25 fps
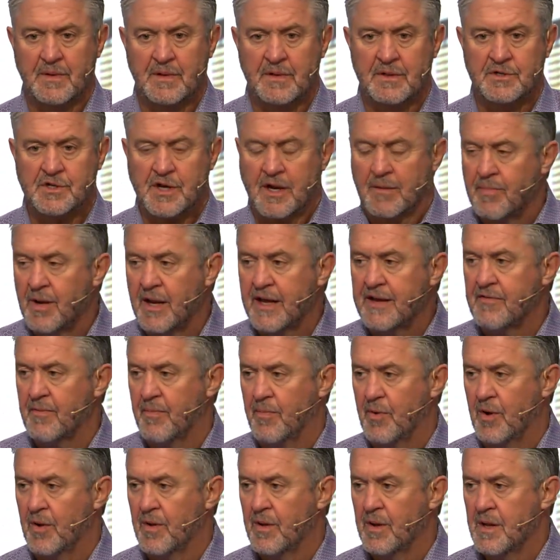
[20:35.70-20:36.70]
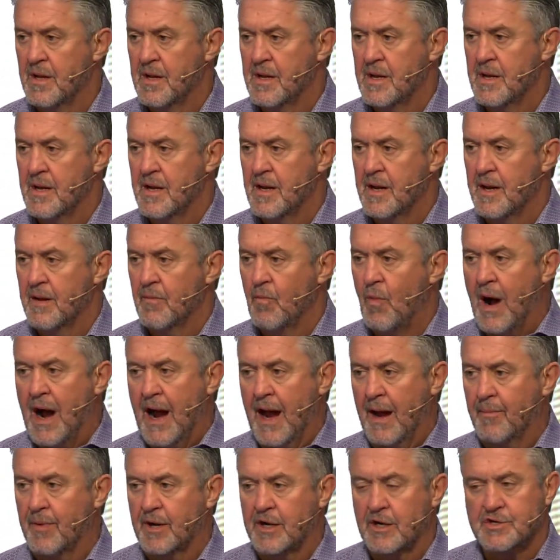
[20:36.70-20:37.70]
It's unbelievable.
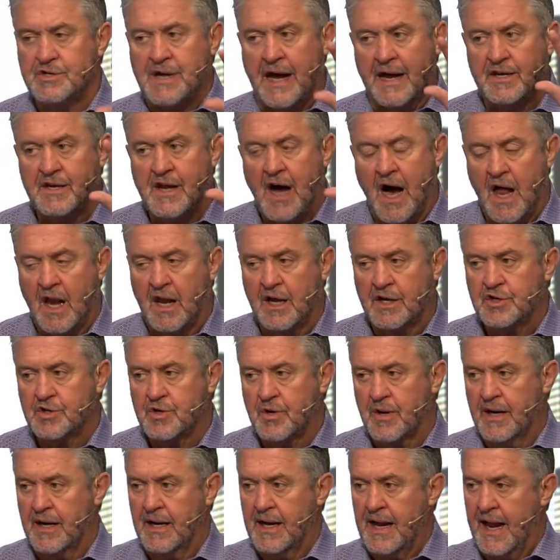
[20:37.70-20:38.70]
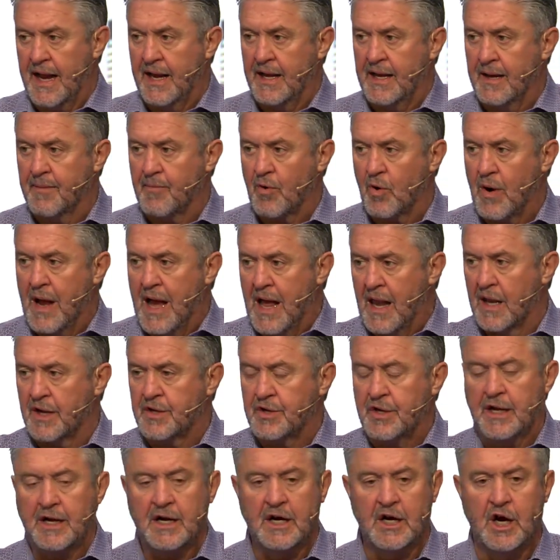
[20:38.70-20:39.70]
Why? Because idolatry and
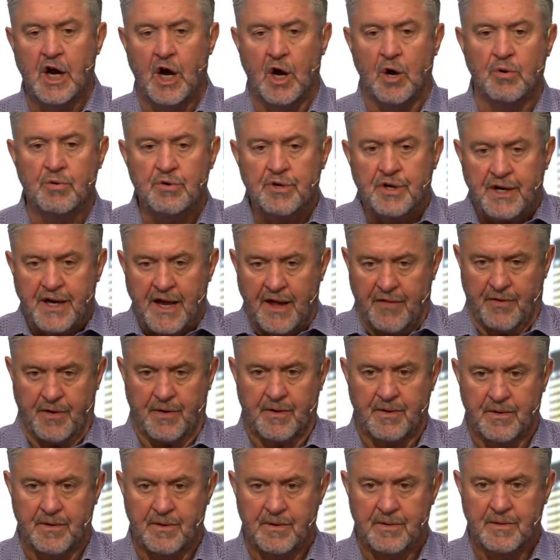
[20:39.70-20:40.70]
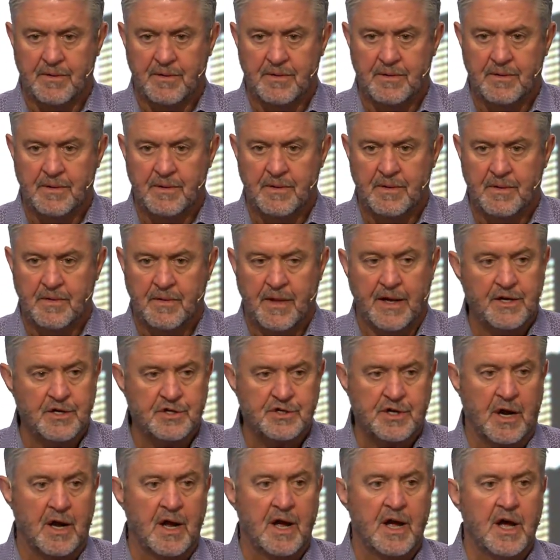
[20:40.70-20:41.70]
immorality go together. They just
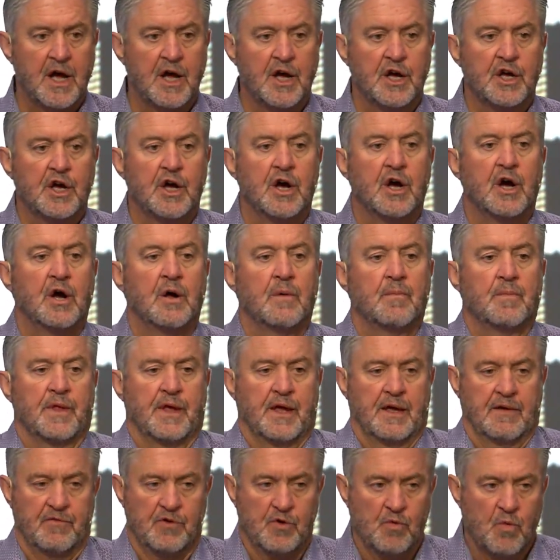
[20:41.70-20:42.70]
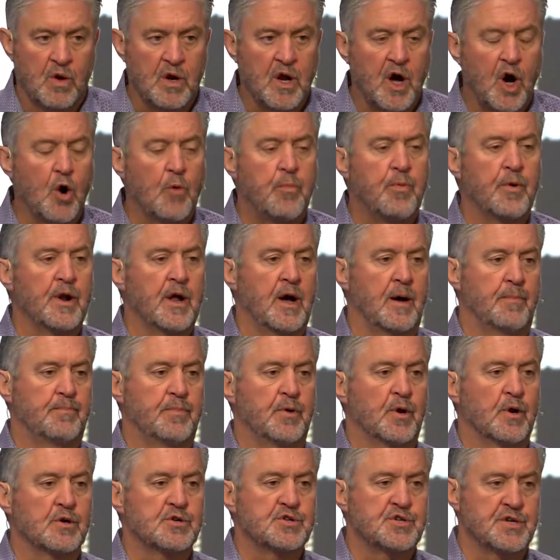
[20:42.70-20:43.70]
go. If you want to open up
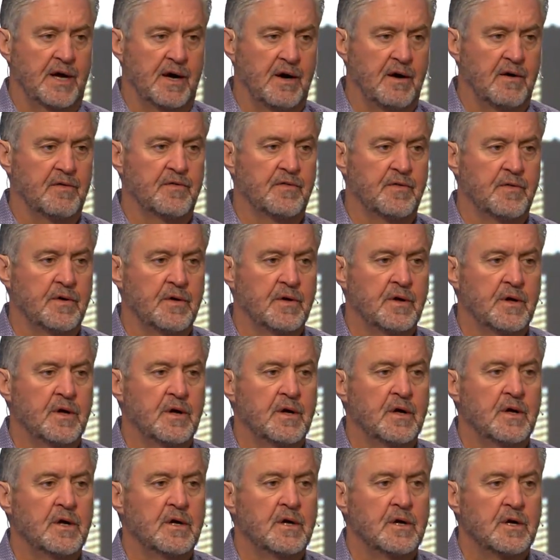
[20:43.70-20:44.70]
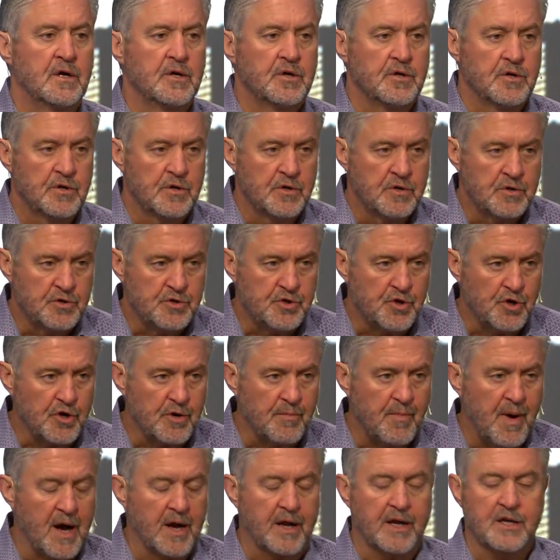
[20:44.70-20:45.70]
yourself to
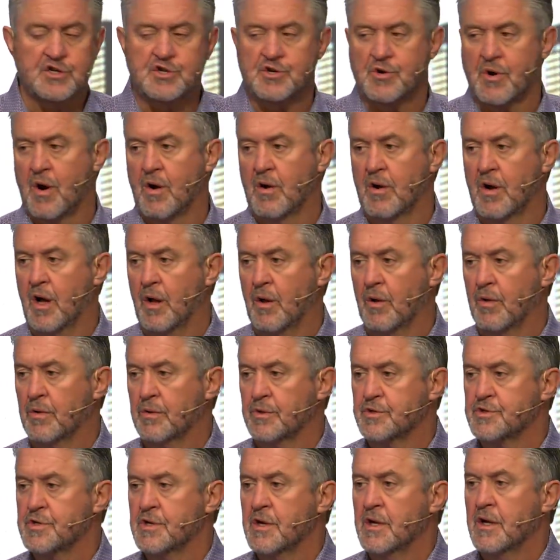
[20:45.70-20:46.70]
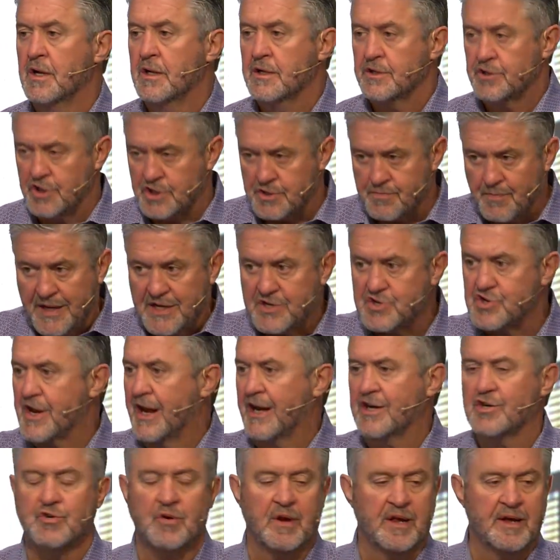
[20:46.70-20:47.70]
demonic strongholds, just be
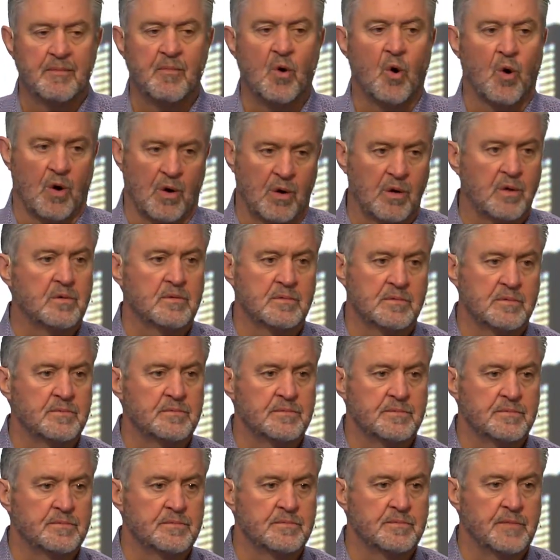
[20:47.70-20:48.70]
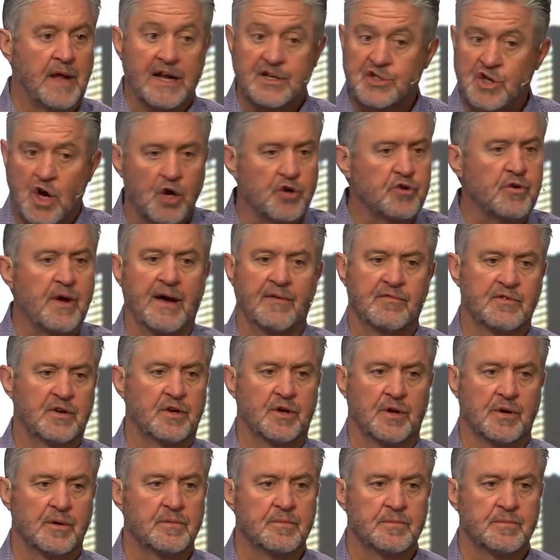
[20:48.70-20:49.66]
sexually immoral. That's all you have to do.